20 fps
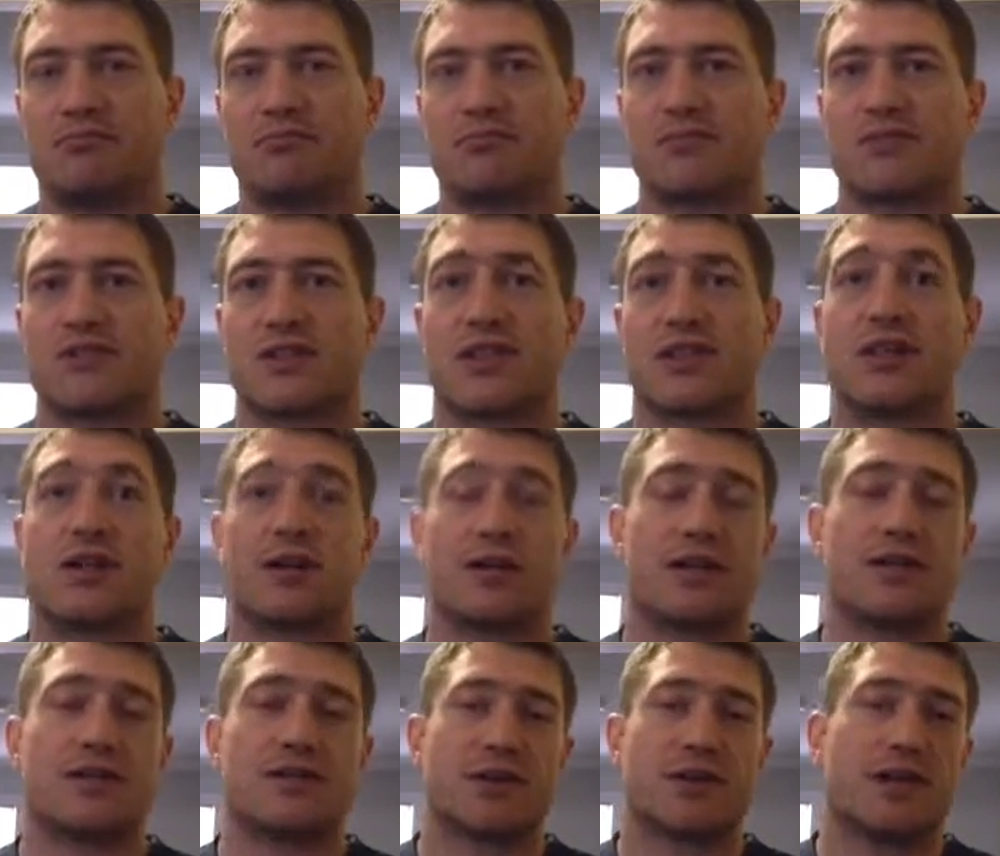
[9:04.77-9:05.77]

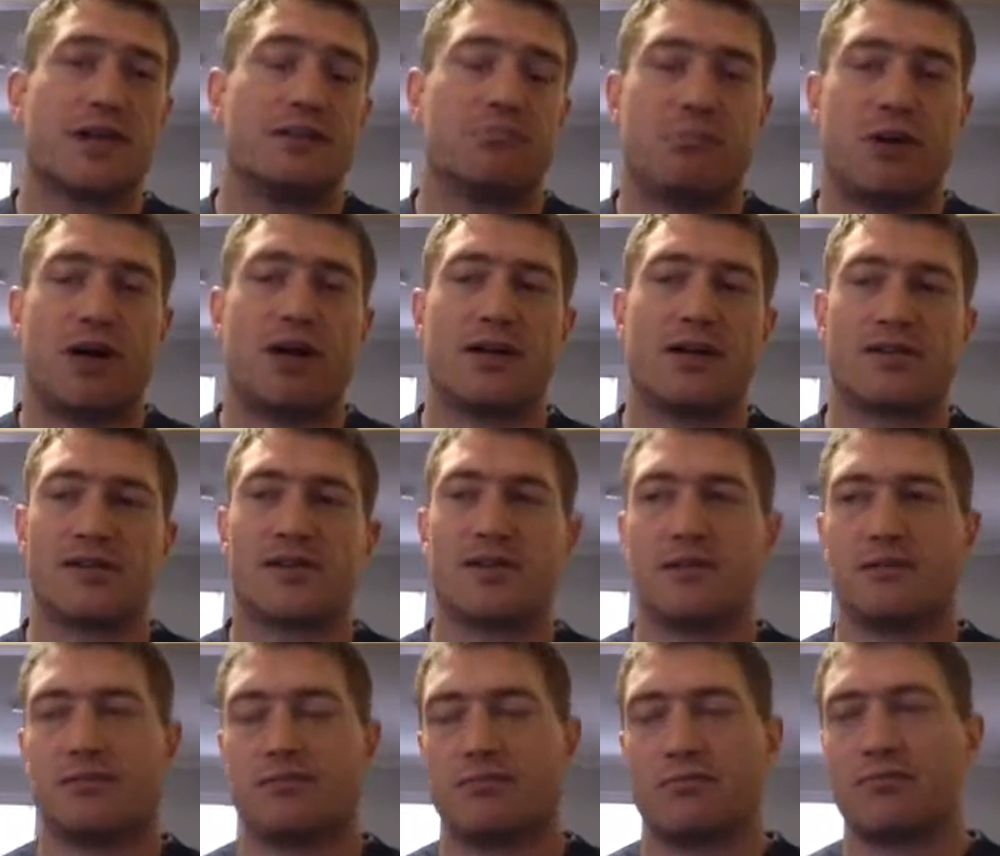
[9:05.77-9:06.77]
securities, bonds
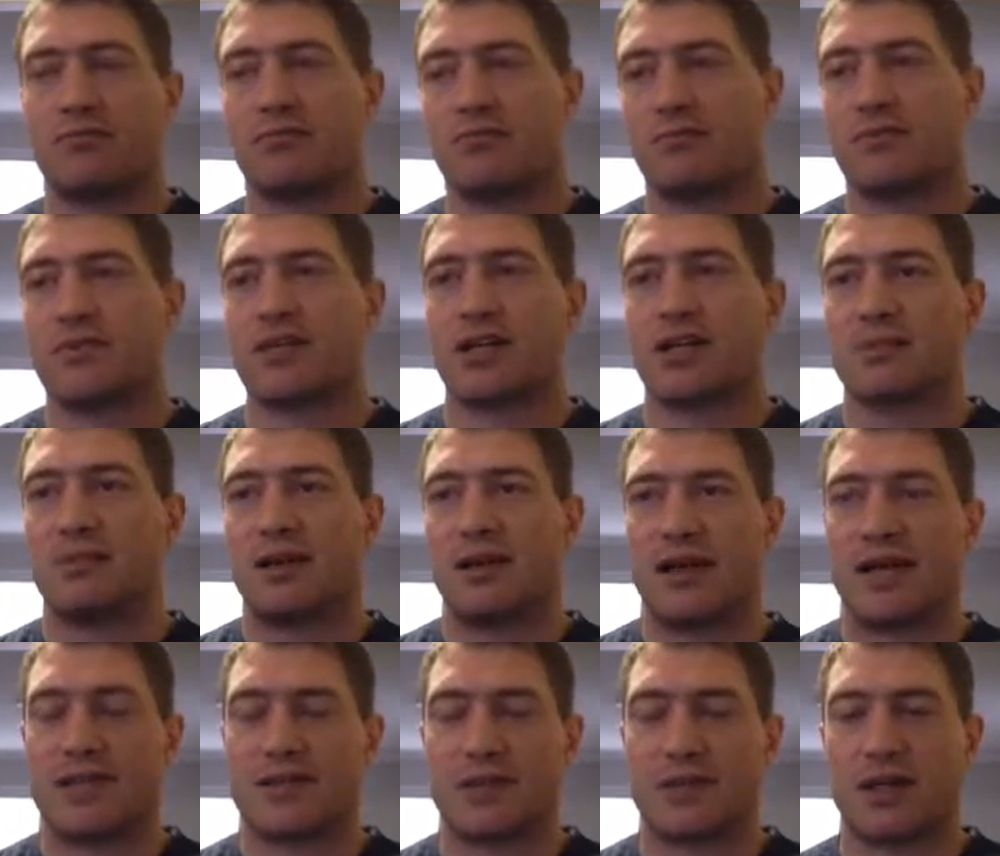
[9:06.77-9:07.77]
that talked about
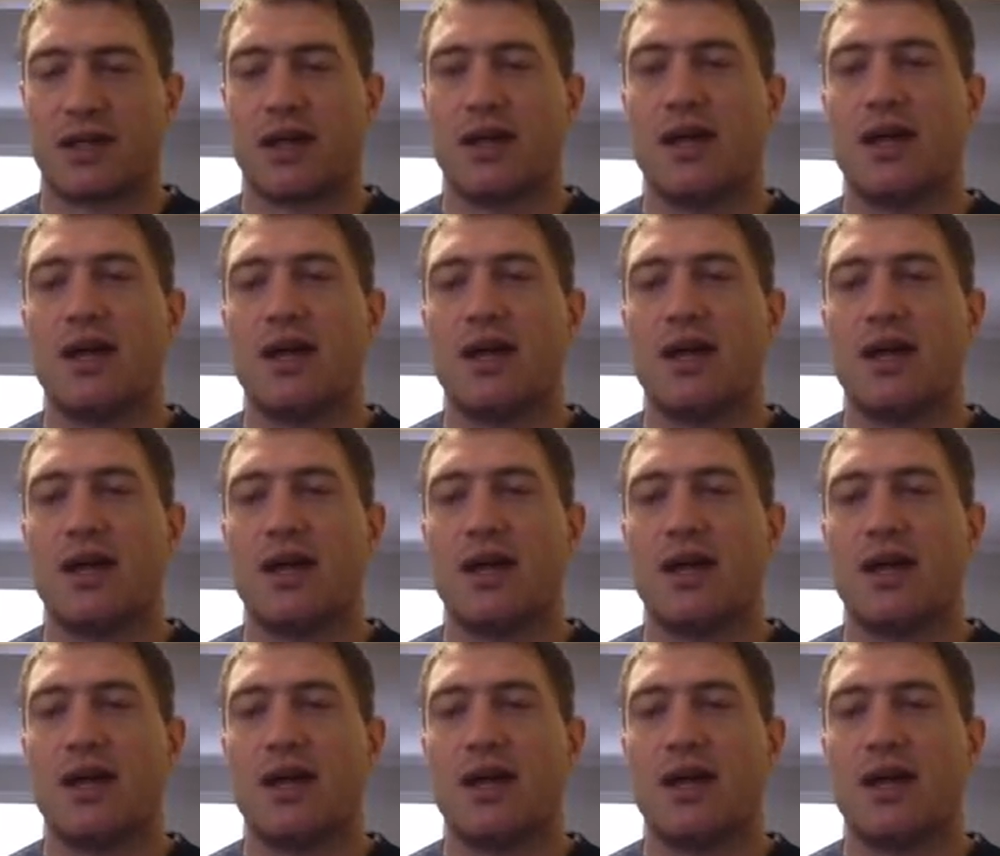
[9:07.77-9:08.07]
last week.